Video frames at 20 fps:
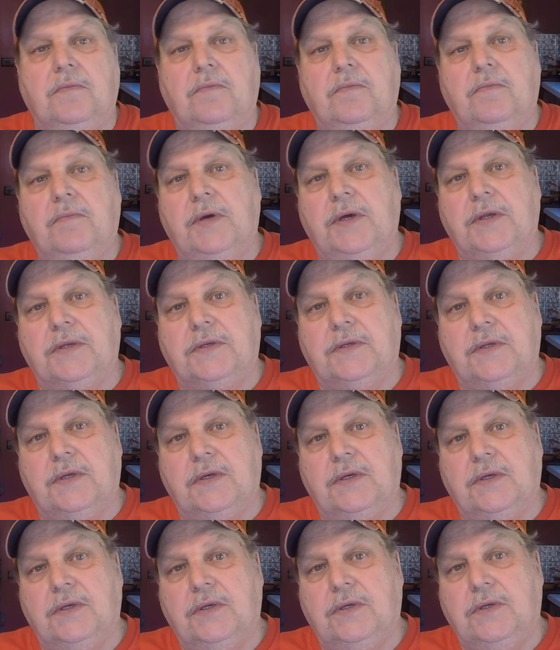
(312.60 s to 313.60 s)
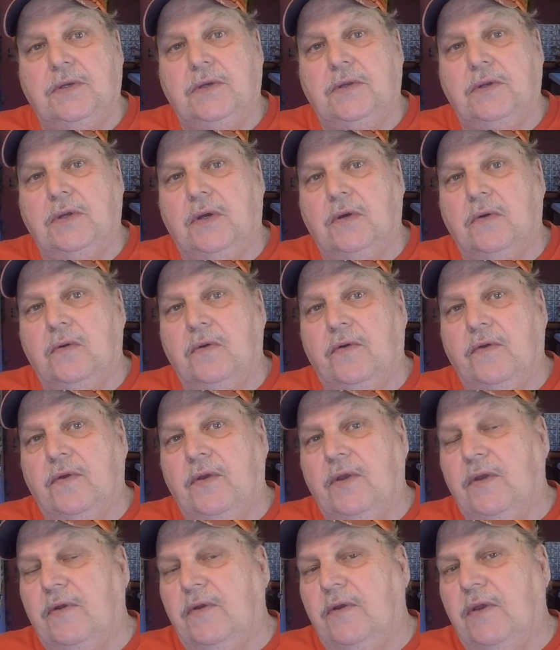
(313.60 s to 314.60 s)
but you know,
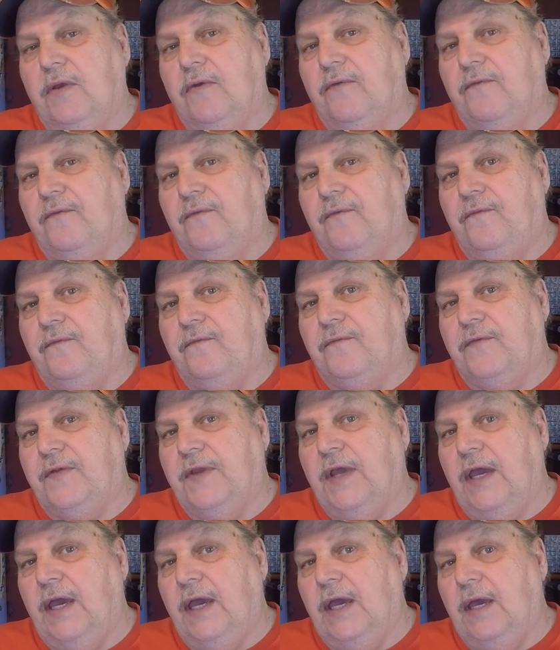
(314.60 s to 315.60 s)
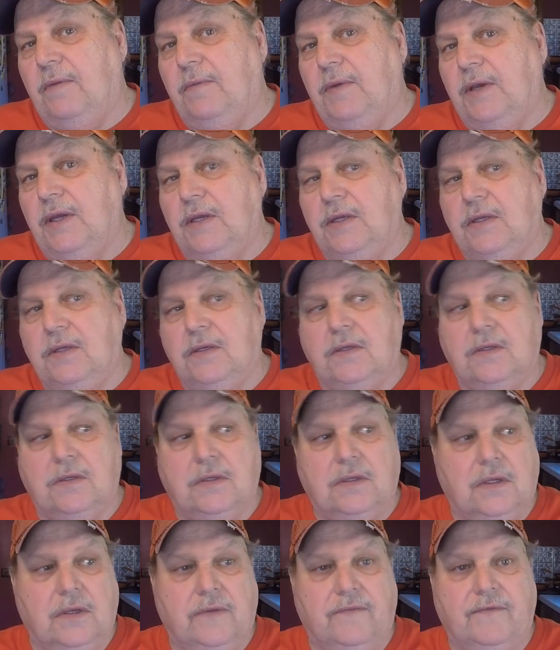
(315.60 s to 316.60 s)
if time ain't
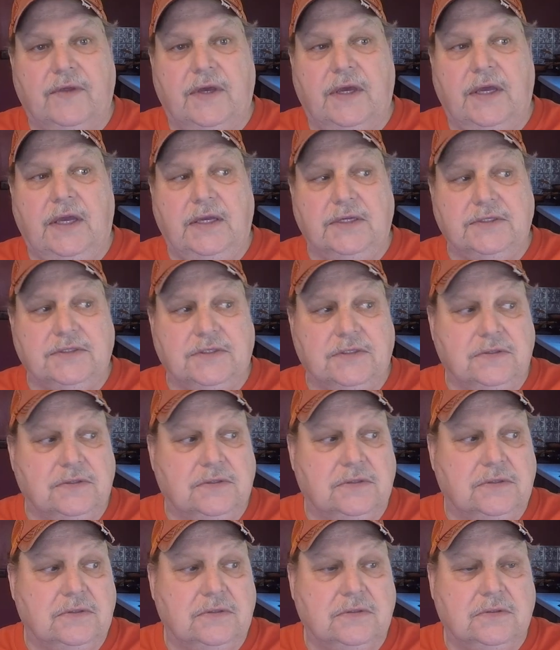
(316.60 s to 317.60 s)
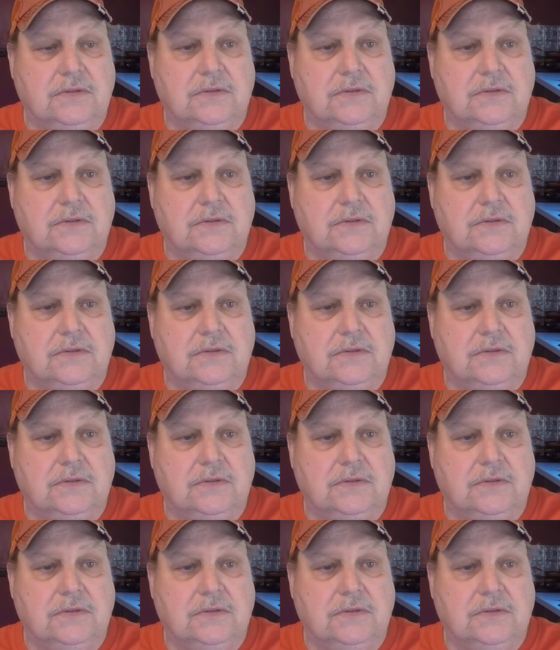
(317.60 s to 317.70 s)
of the essence,